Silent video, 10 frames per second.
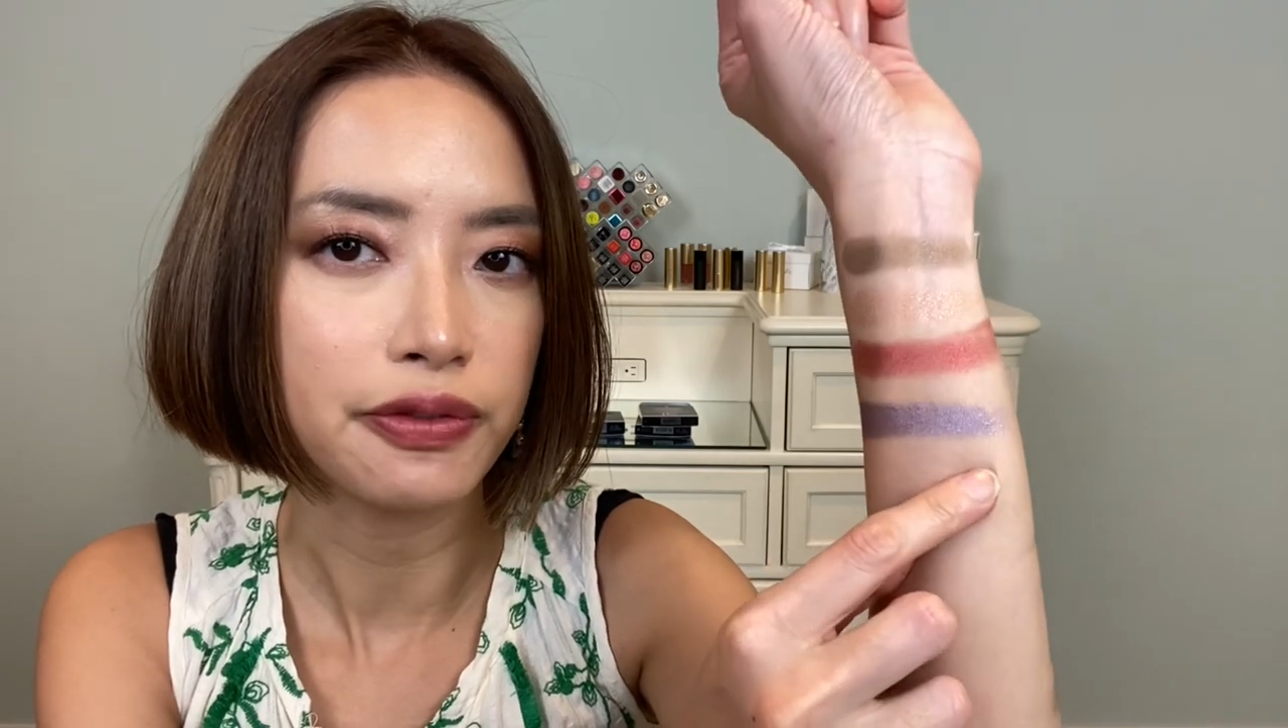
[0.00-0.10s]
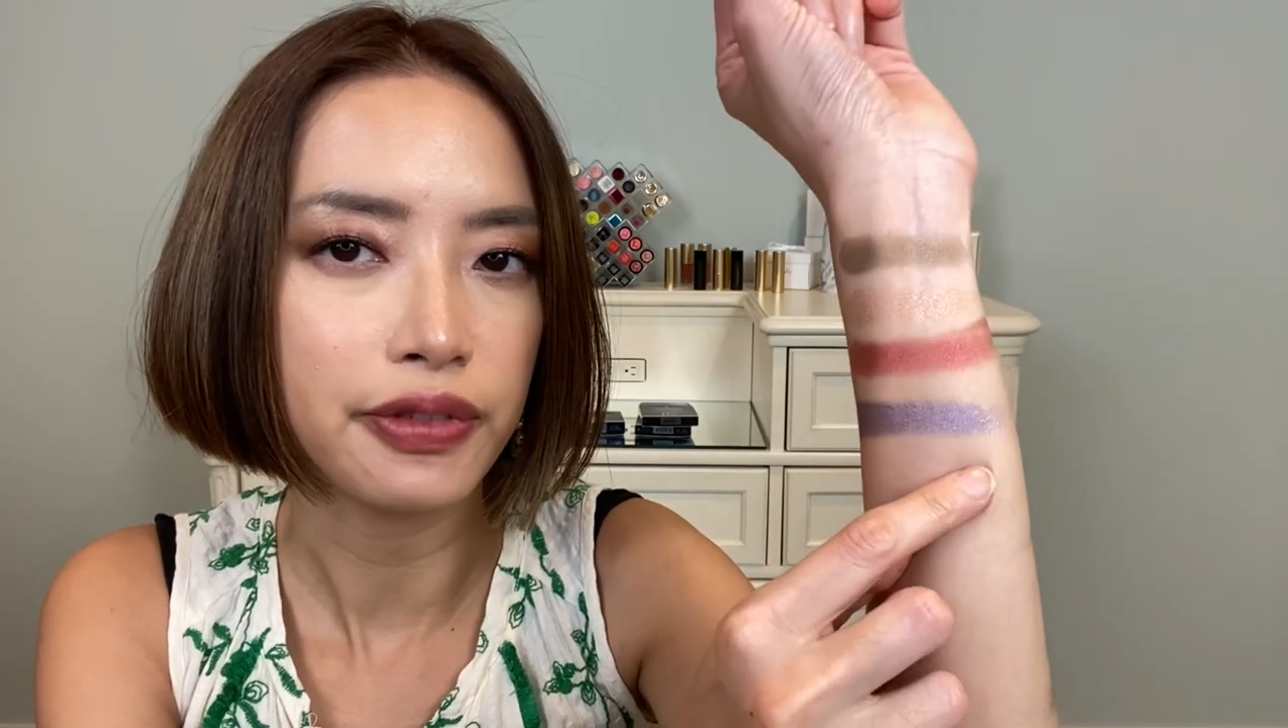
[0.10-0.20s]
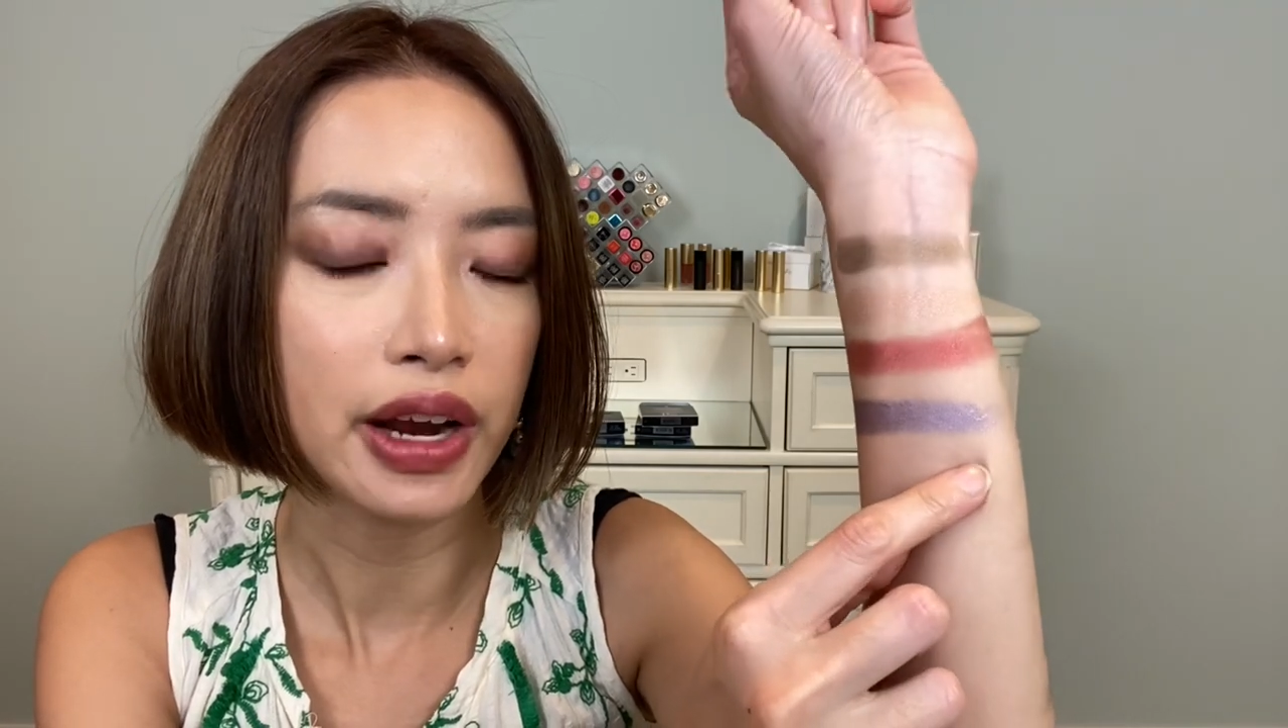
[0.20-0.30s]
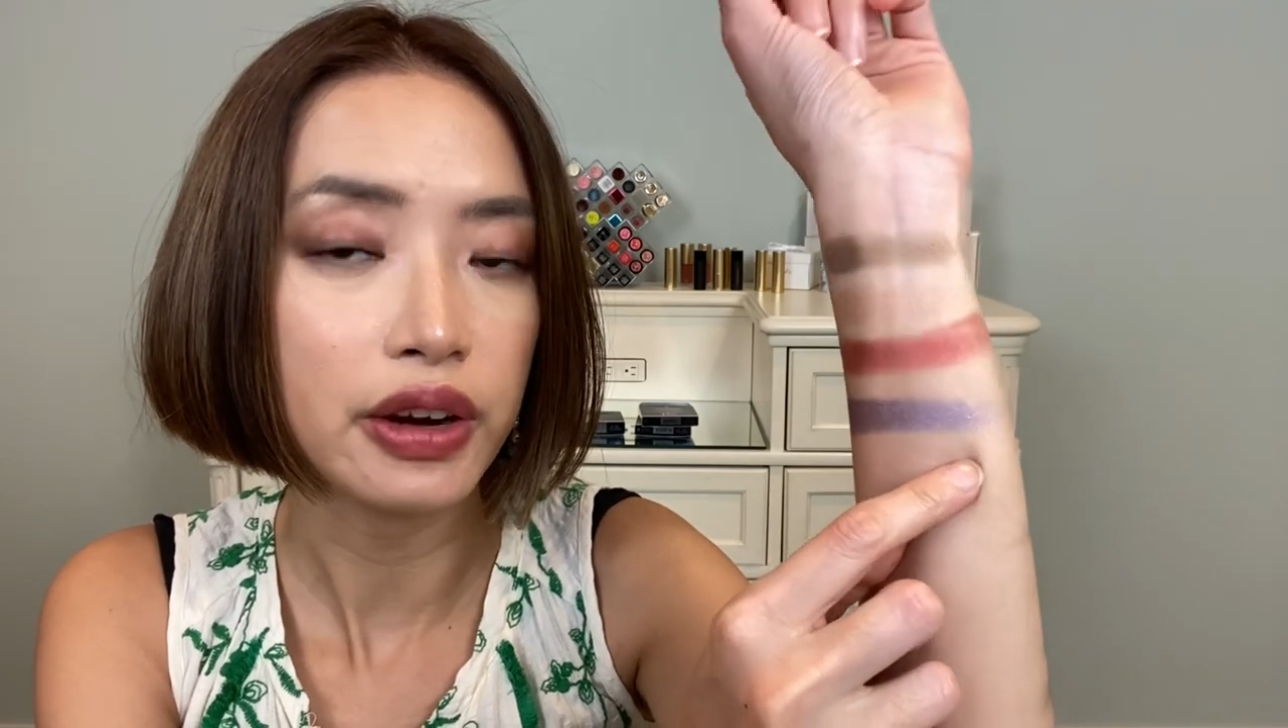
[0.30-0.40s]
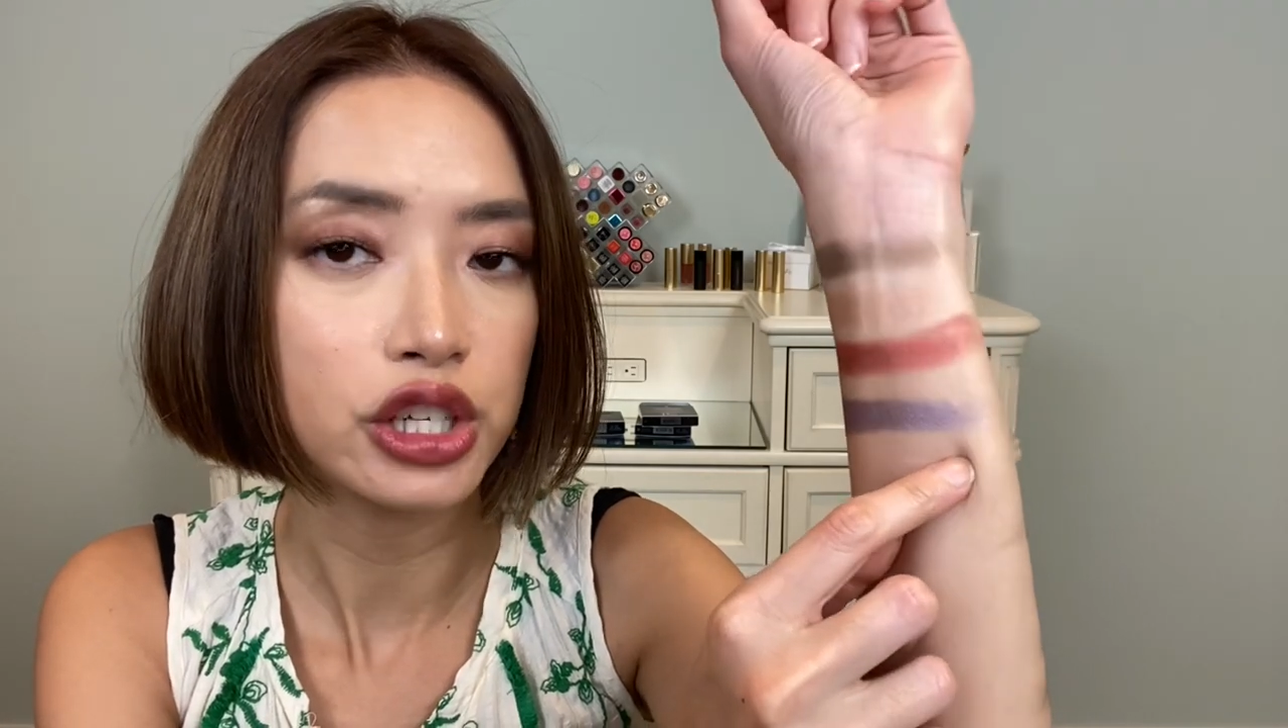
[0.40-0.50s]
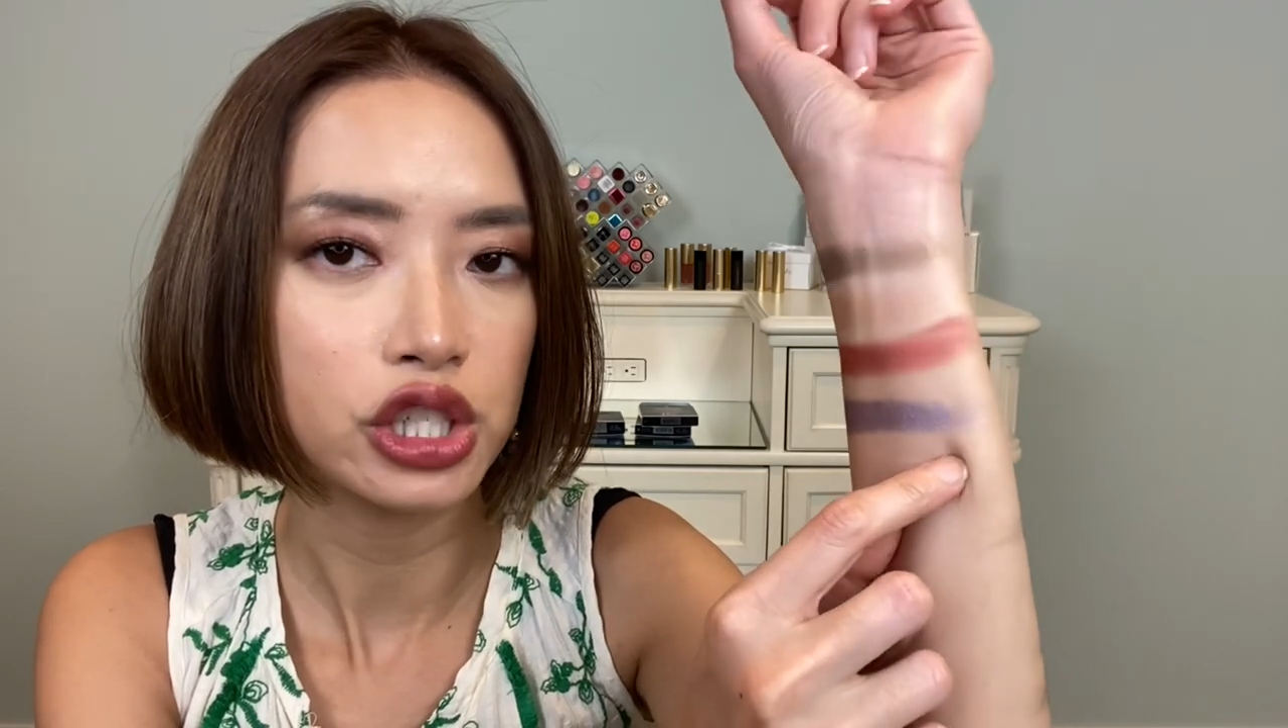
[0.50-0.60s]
very